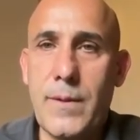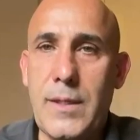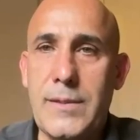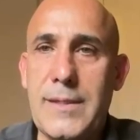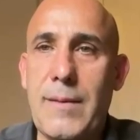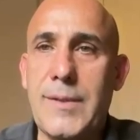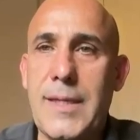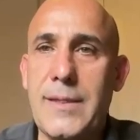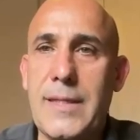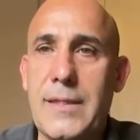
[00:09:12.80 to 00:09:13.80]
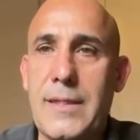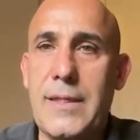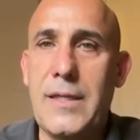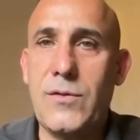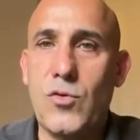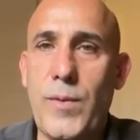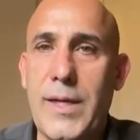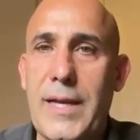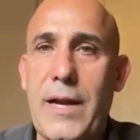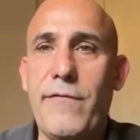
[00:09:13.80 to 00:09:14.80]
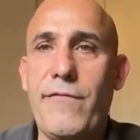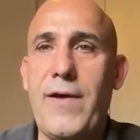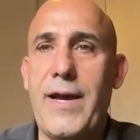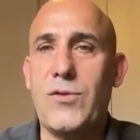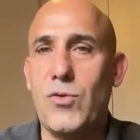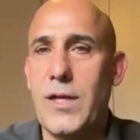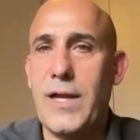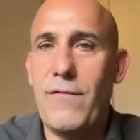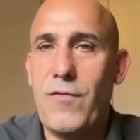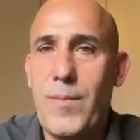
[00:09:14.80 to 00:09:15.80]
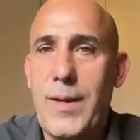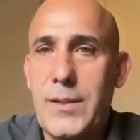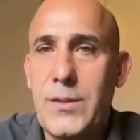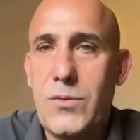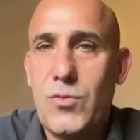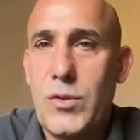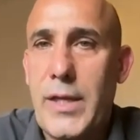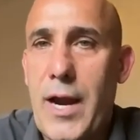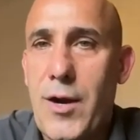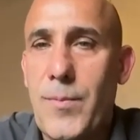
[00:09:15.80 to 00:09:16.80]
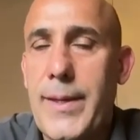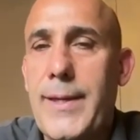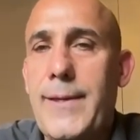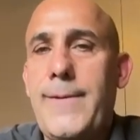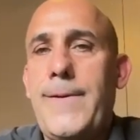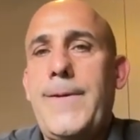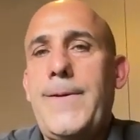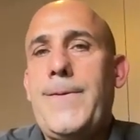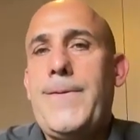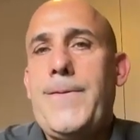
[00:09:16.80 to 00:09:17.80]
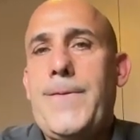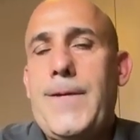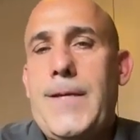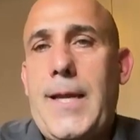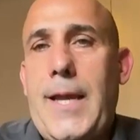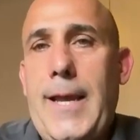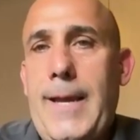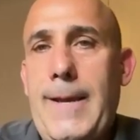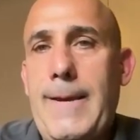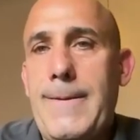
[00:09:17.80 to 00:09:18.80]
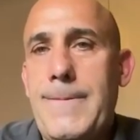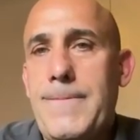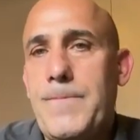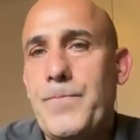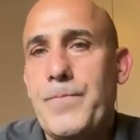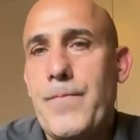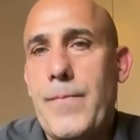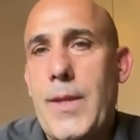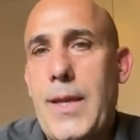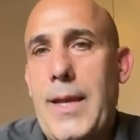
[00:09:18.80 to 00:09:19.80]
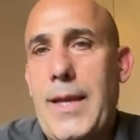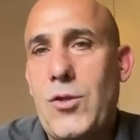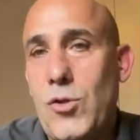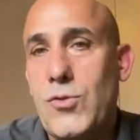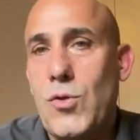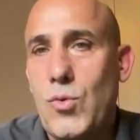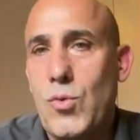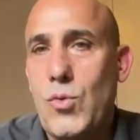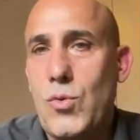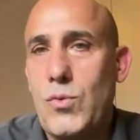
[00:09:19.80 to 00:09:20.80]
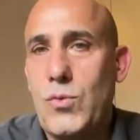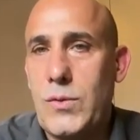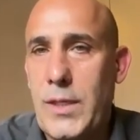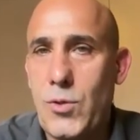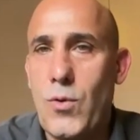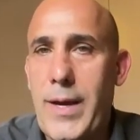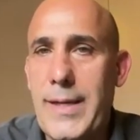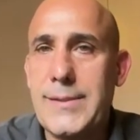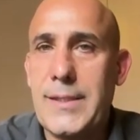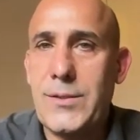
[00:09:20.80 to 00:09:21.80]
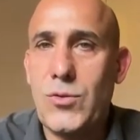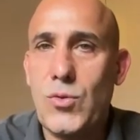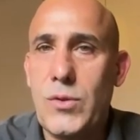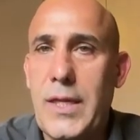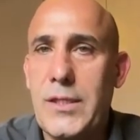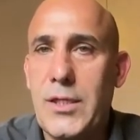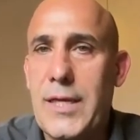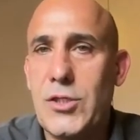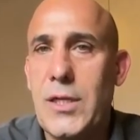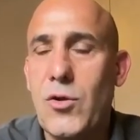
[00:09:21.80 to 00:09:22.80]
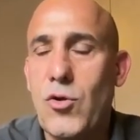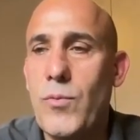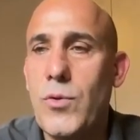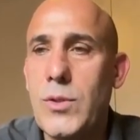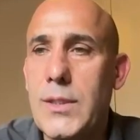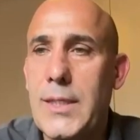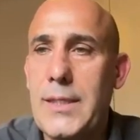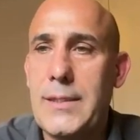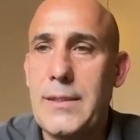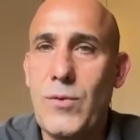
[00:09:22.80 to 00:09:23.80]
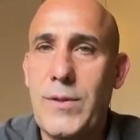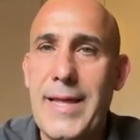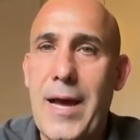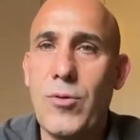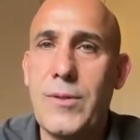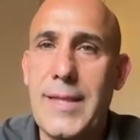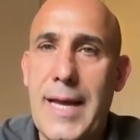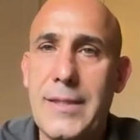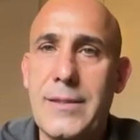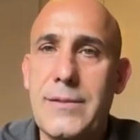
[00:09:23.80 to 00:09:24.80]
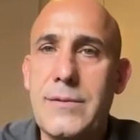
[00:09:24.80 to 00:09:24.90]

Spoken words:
It's something that needs to be clarified to the government, to the army, and also to the US, to the international community. Without that,